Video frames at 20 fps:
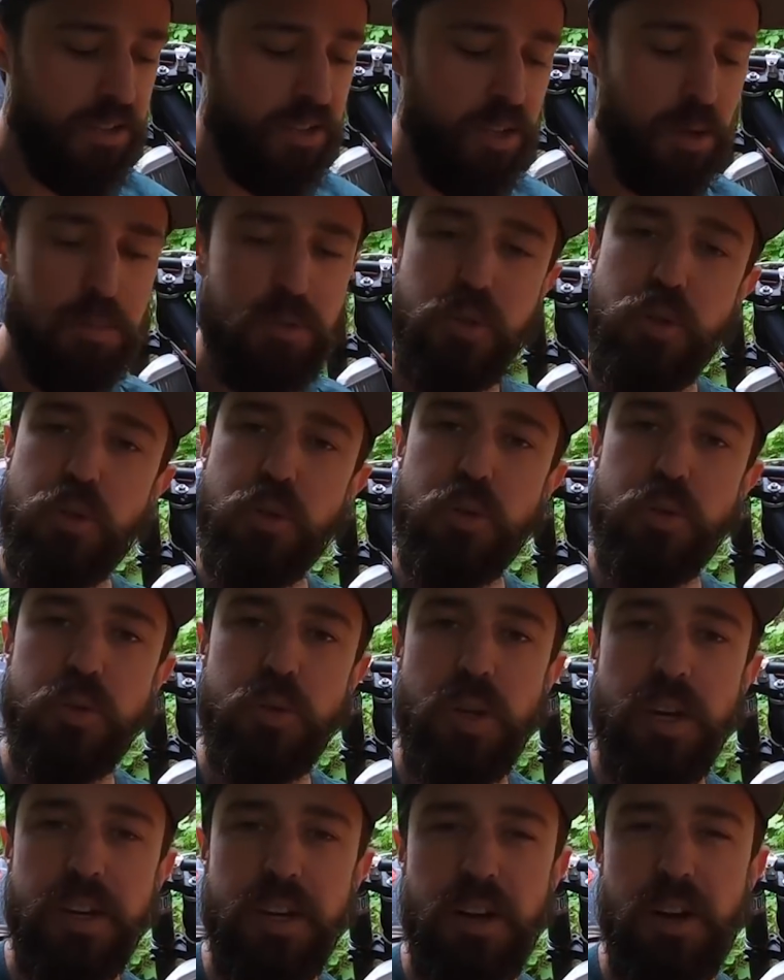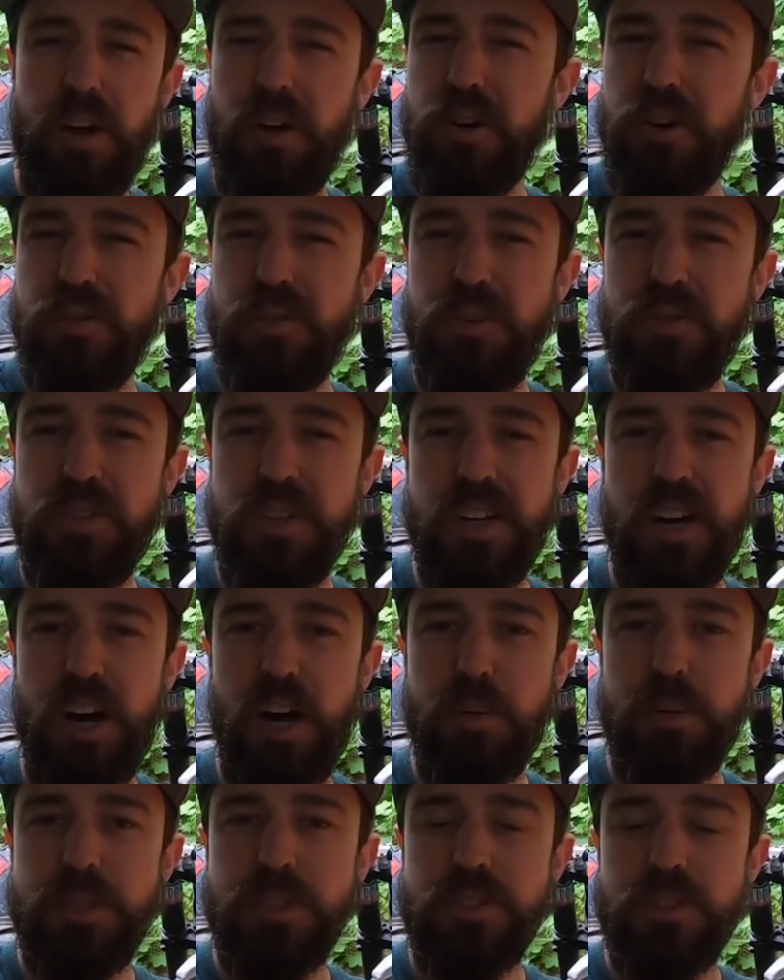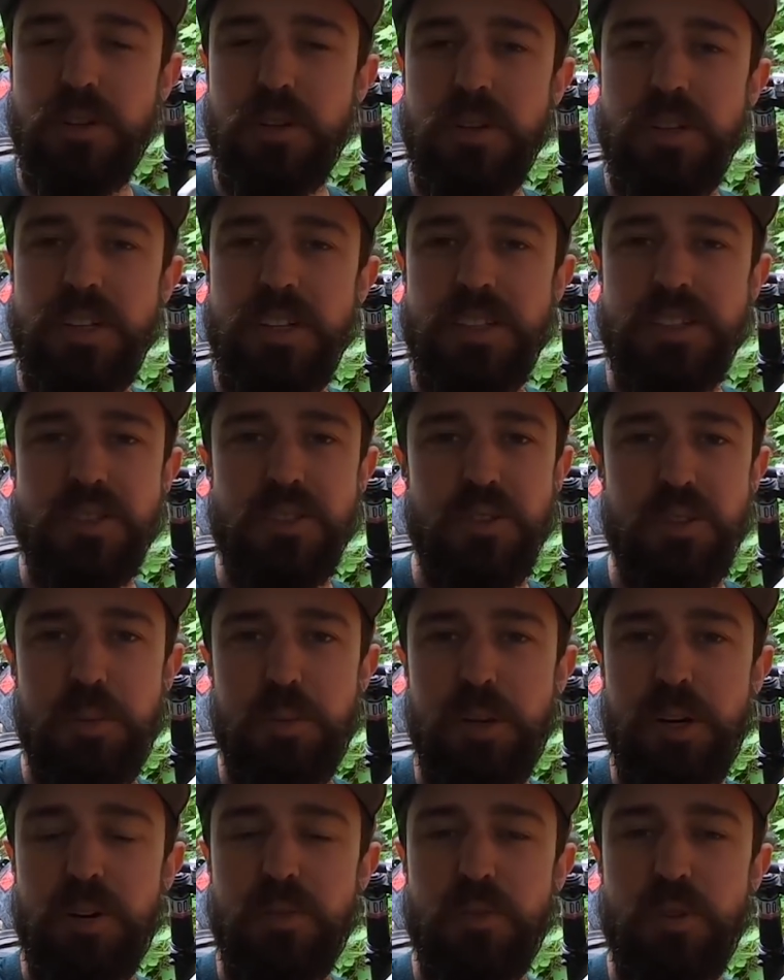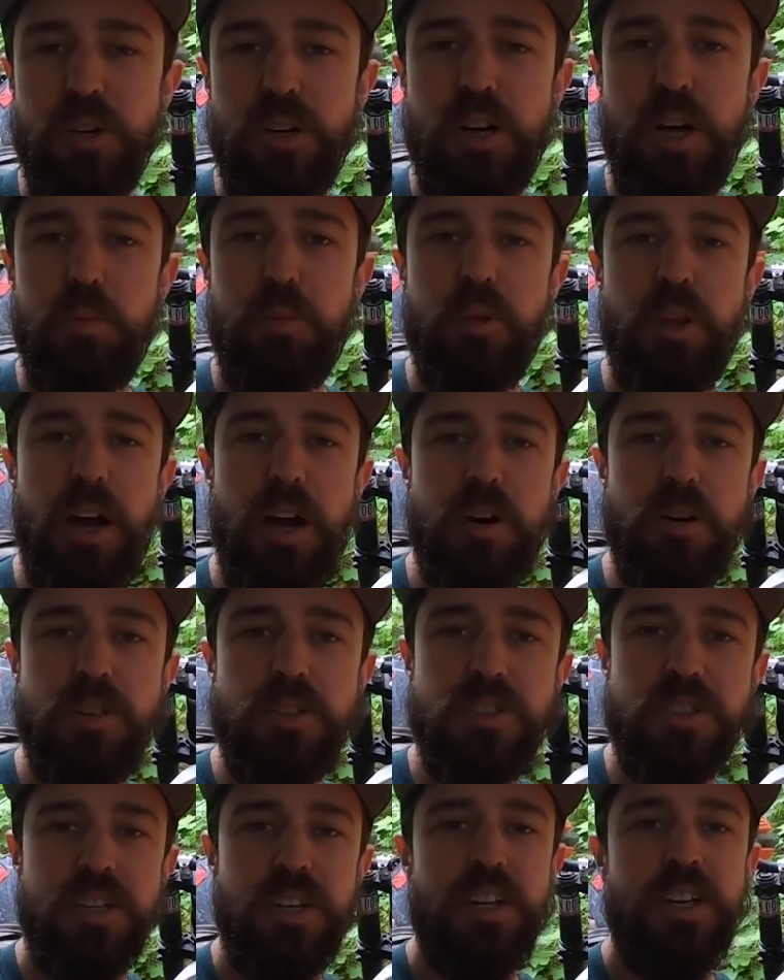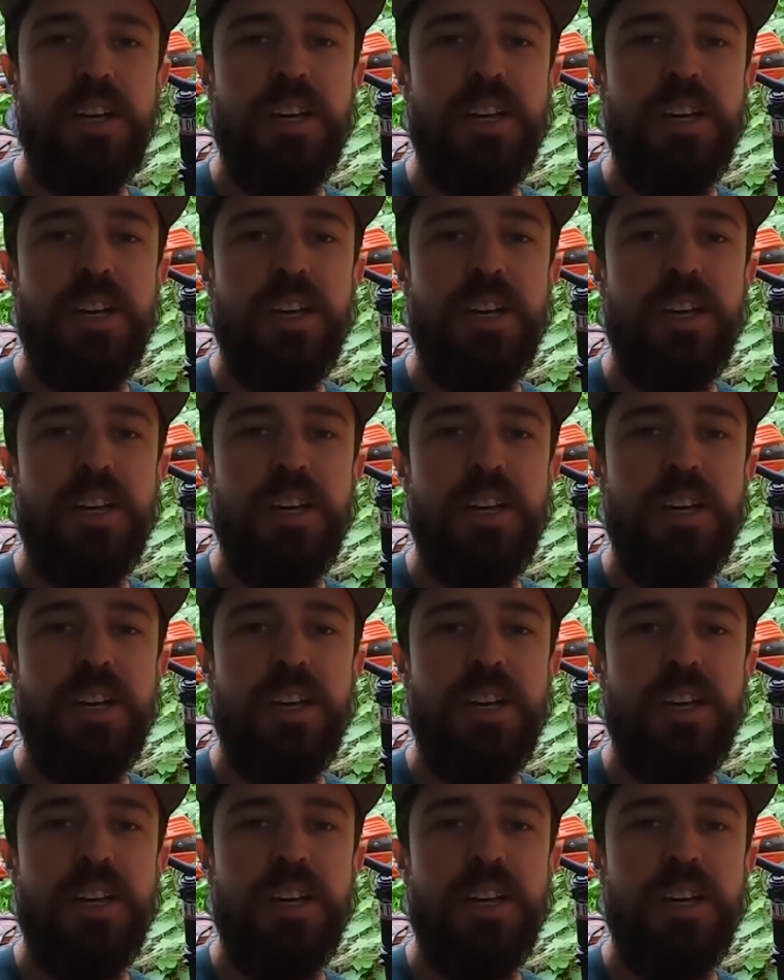up to like 150 comments already. It's only been up for a couple hours,